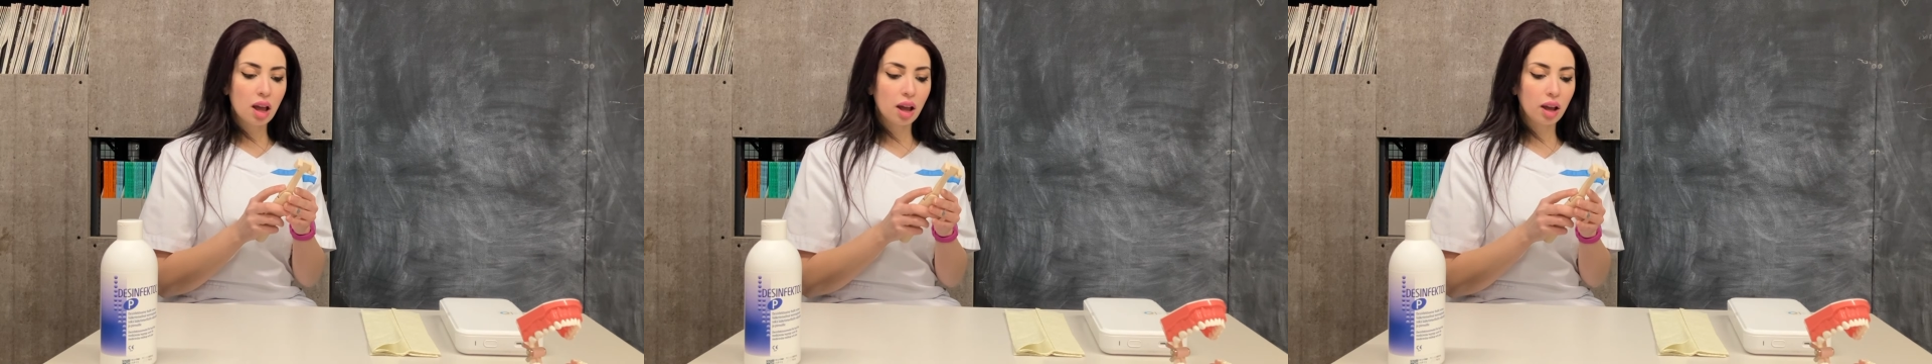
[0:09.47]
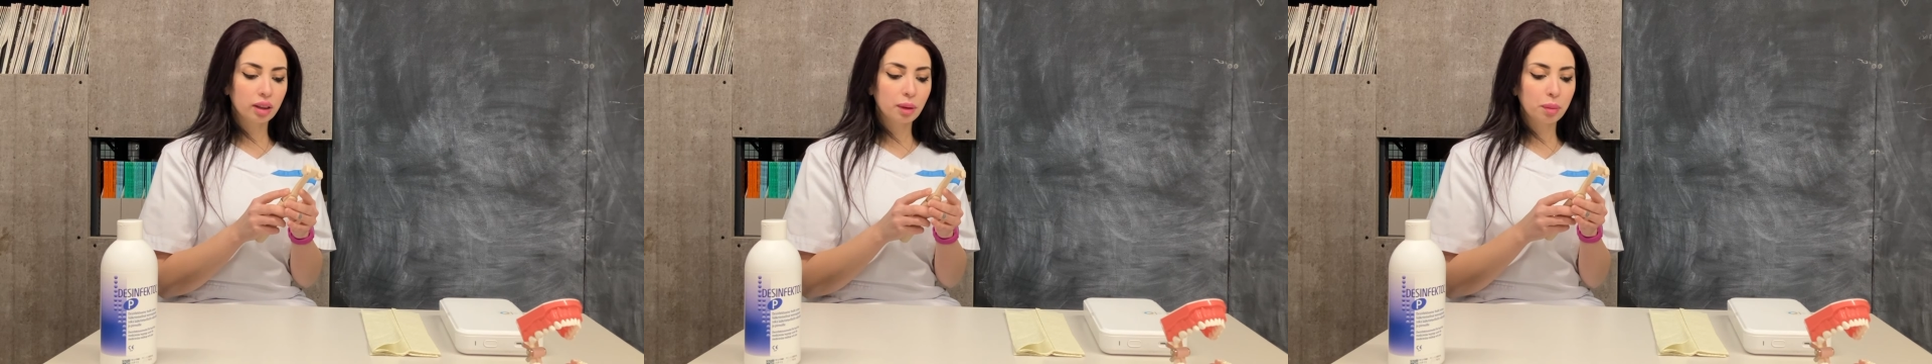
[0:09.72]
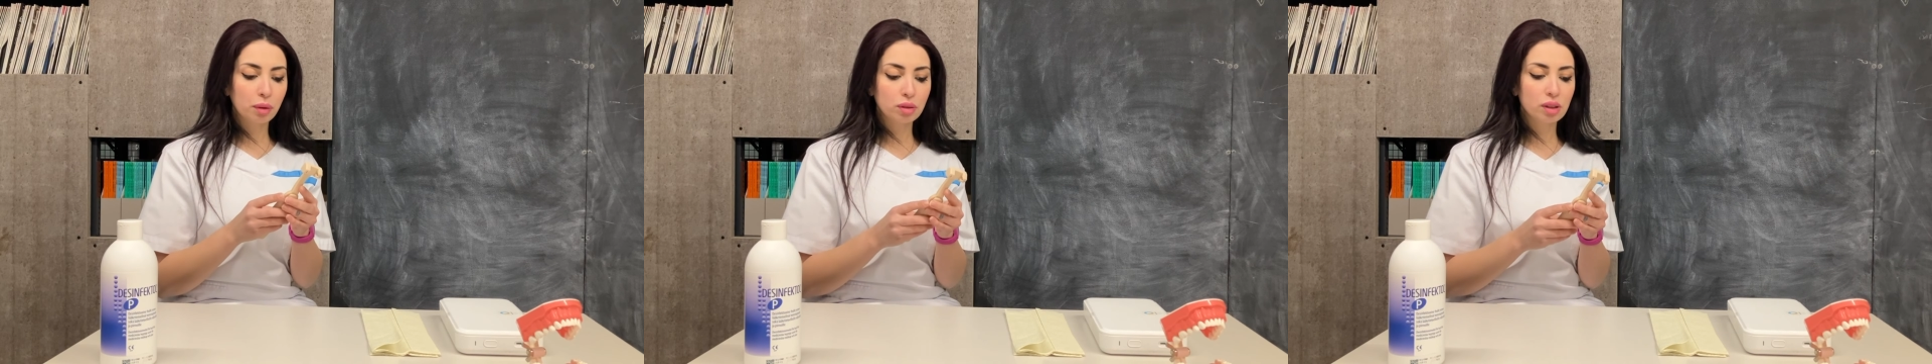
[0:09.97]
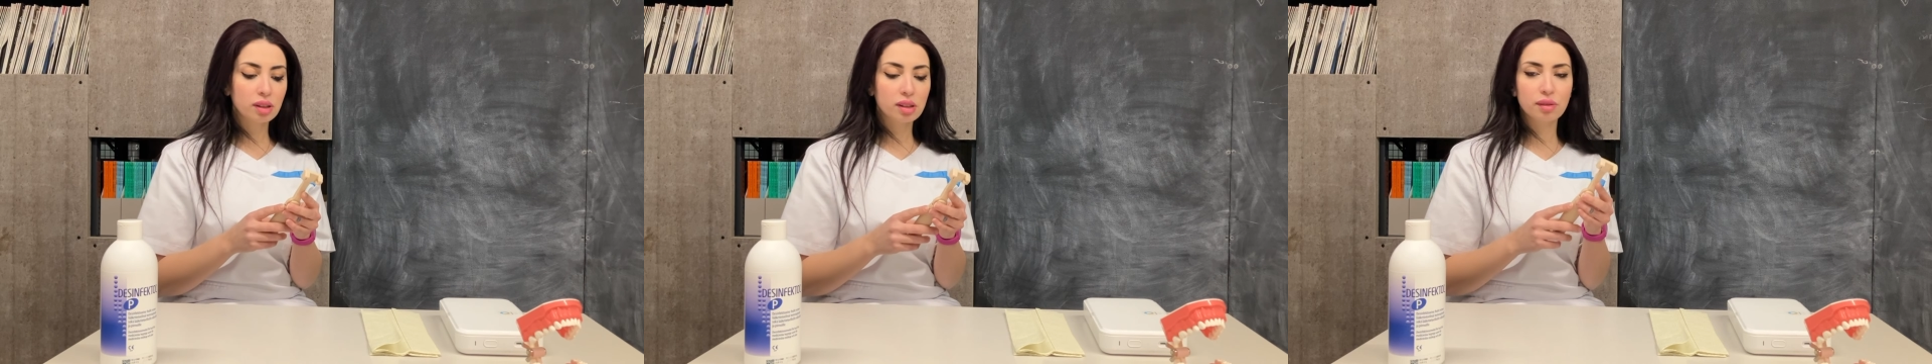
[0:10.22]
The
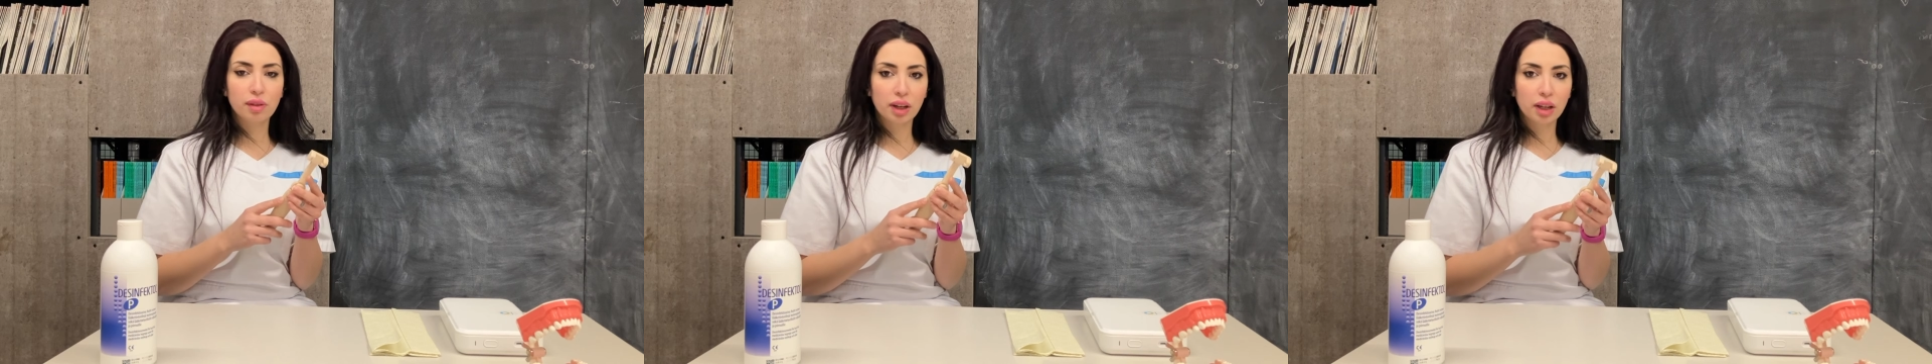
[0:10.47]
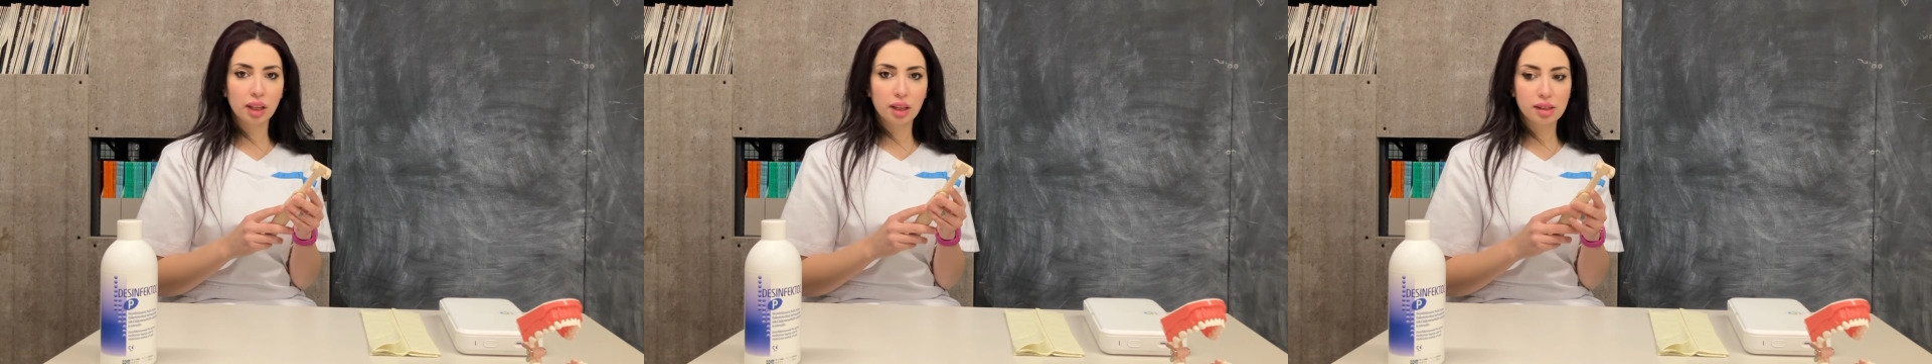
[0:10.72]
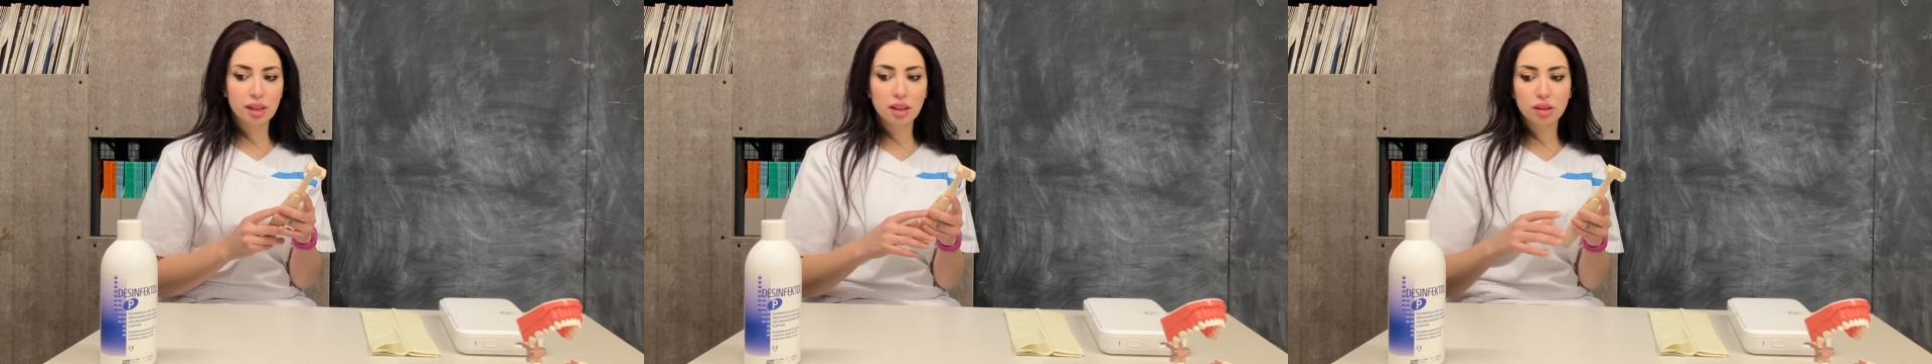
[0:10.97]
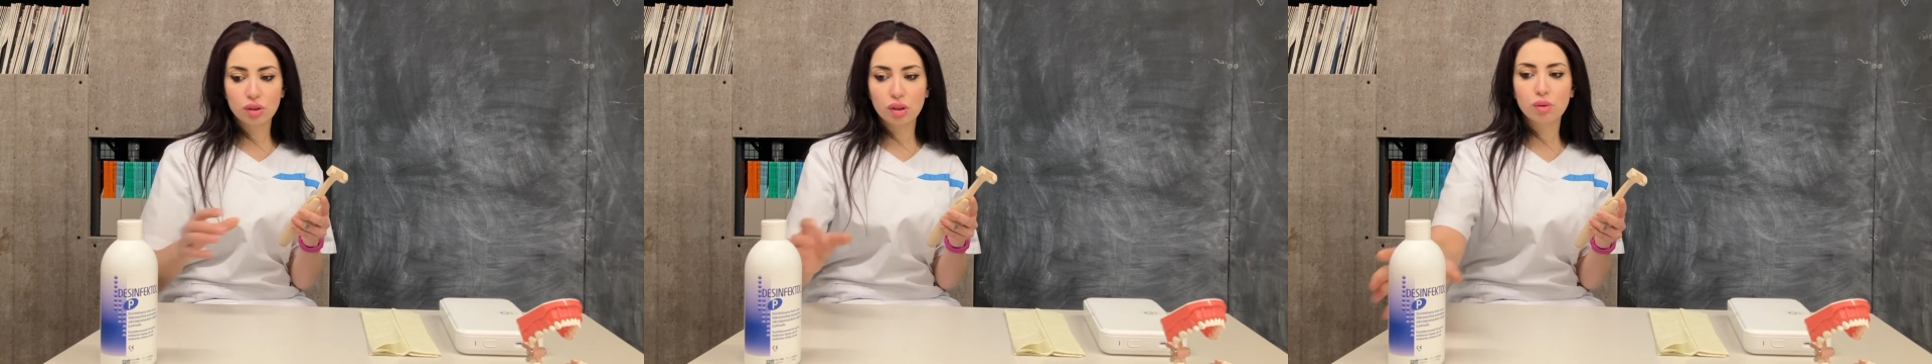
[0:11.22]
process is very easy,
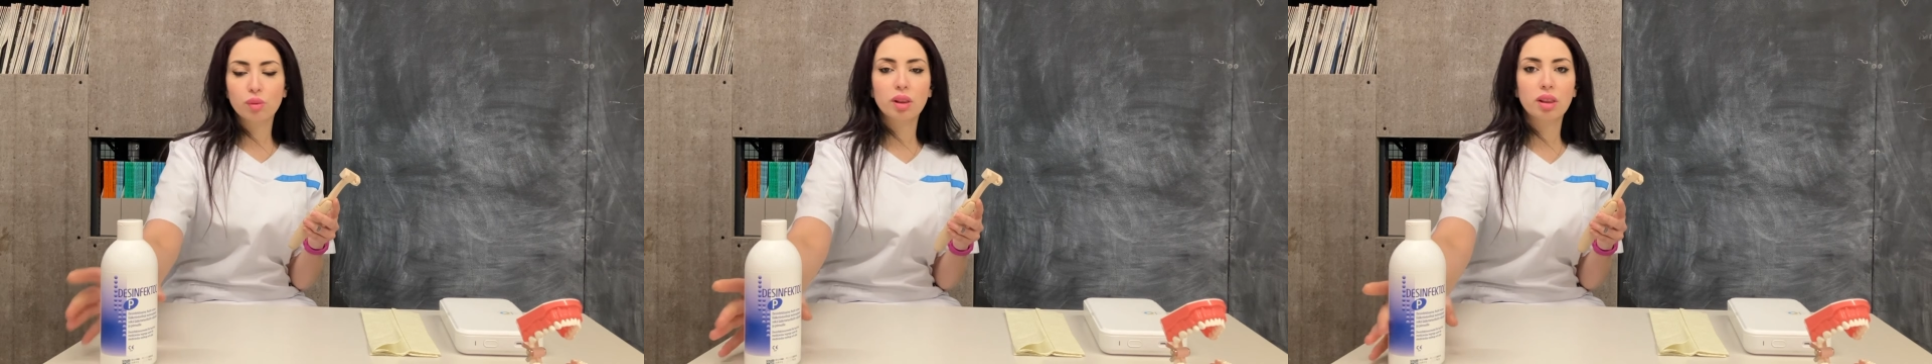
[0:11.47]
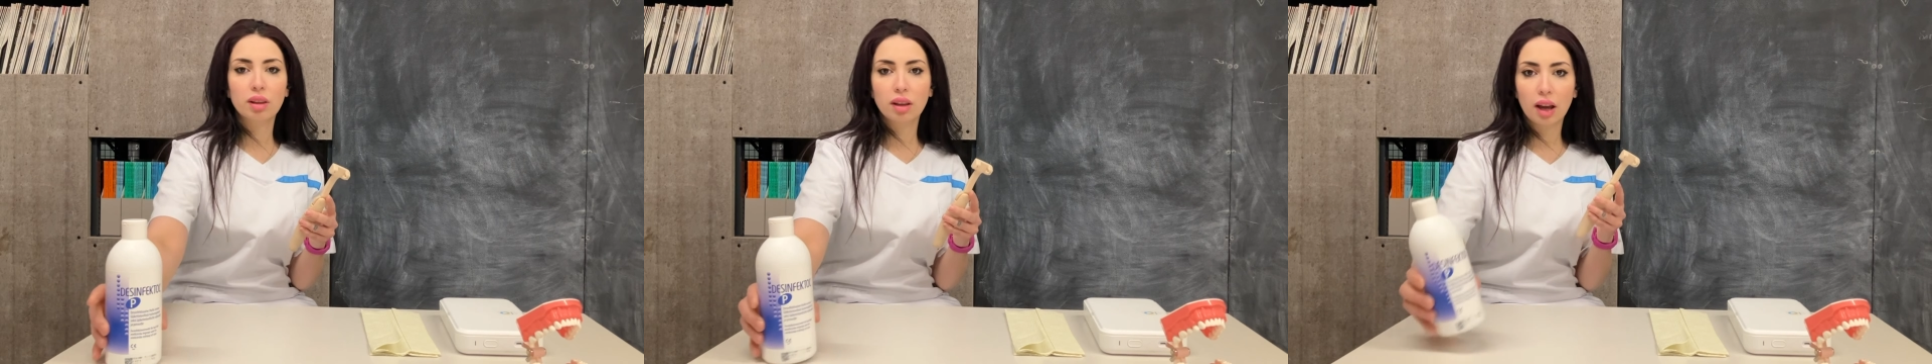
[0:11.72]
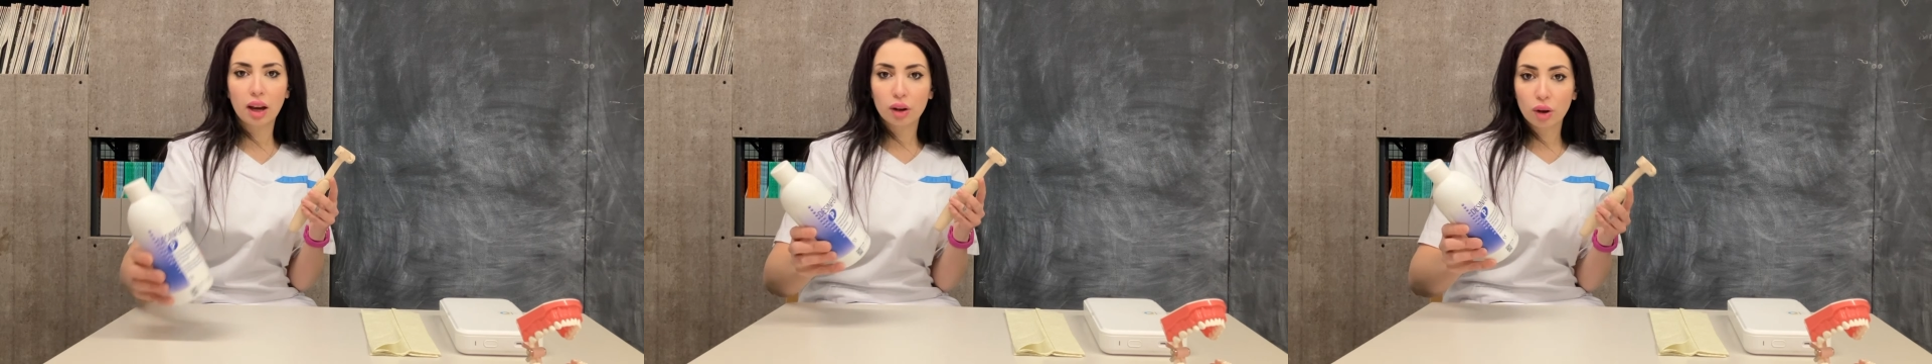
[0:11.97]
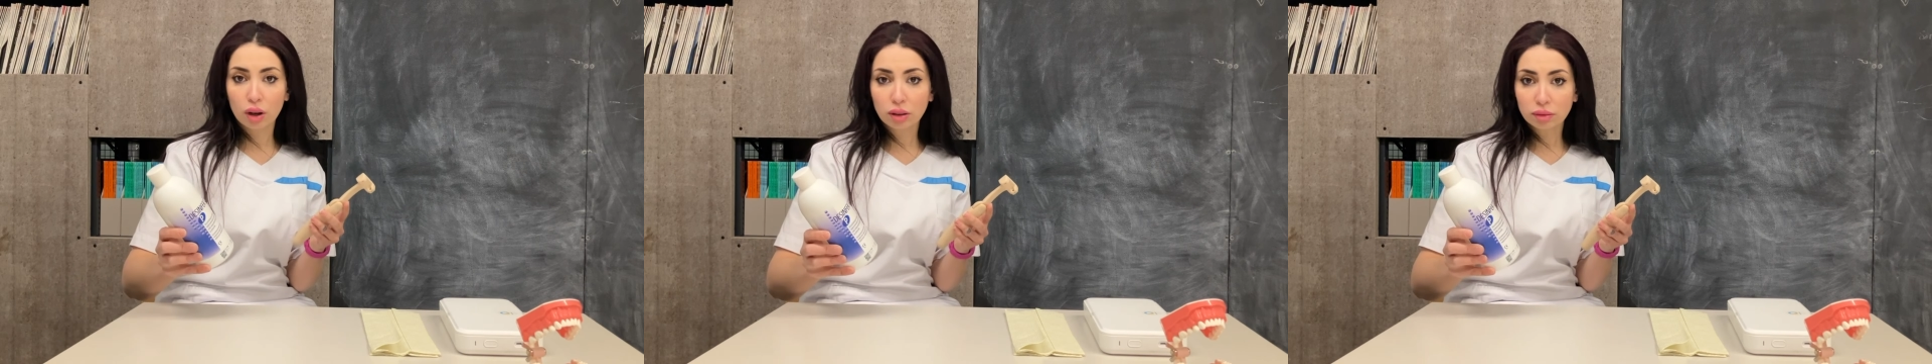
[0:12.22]
just with
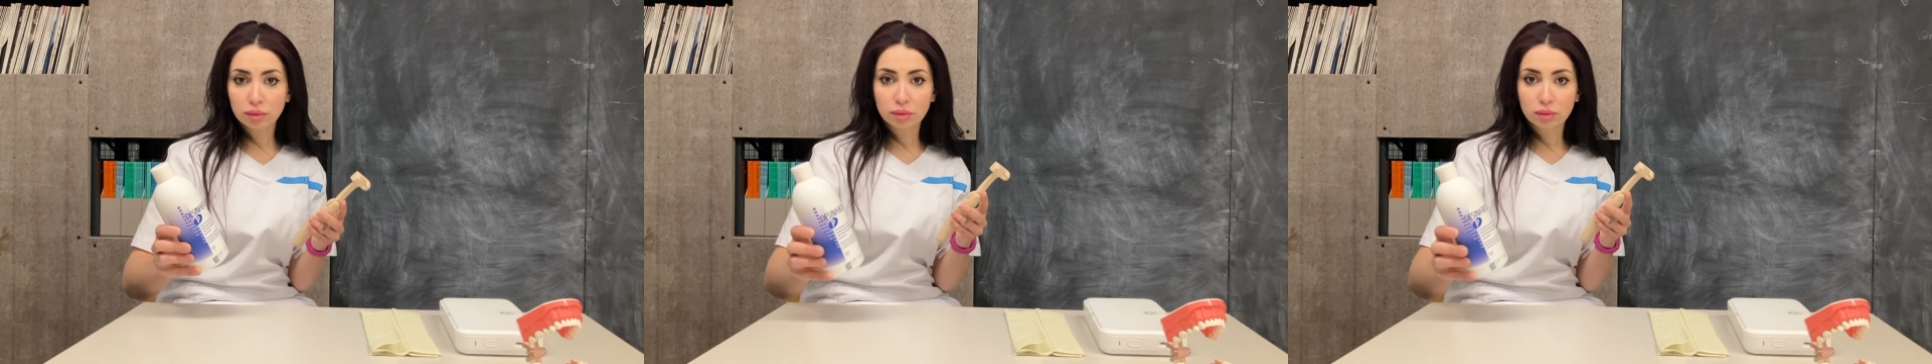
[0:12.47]
alcohol,